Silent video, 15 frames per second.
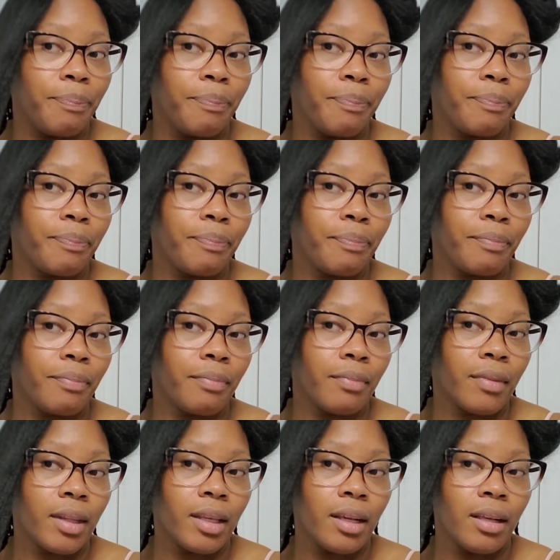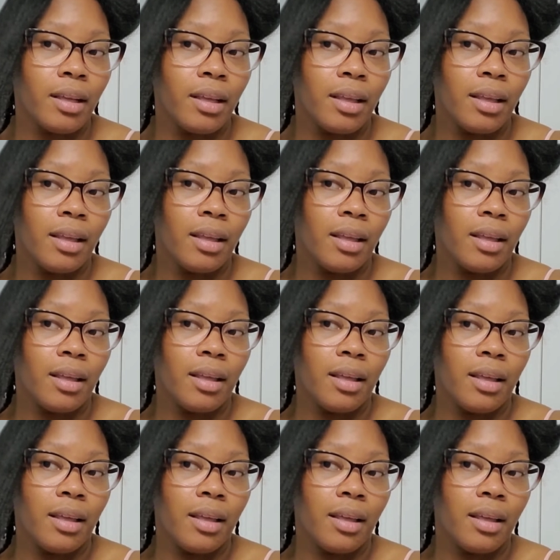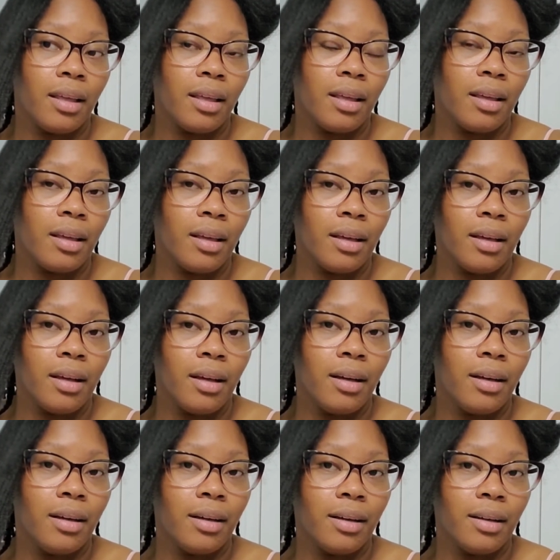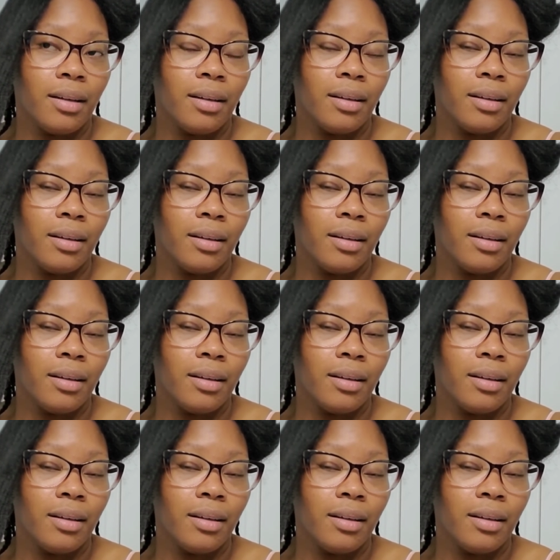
(no one is talking)